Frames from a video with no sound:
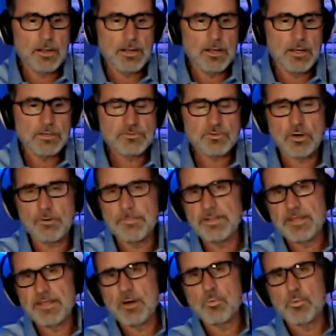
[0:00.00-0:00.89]
Sorry
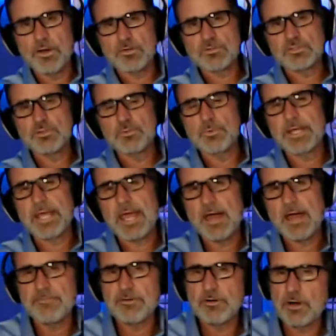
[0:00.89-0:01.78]
about that. What else do we
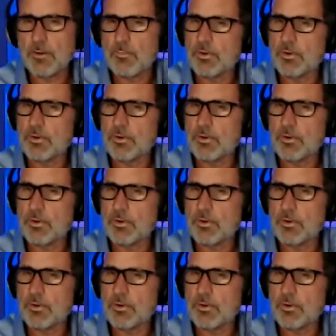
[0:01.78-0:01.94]
have here?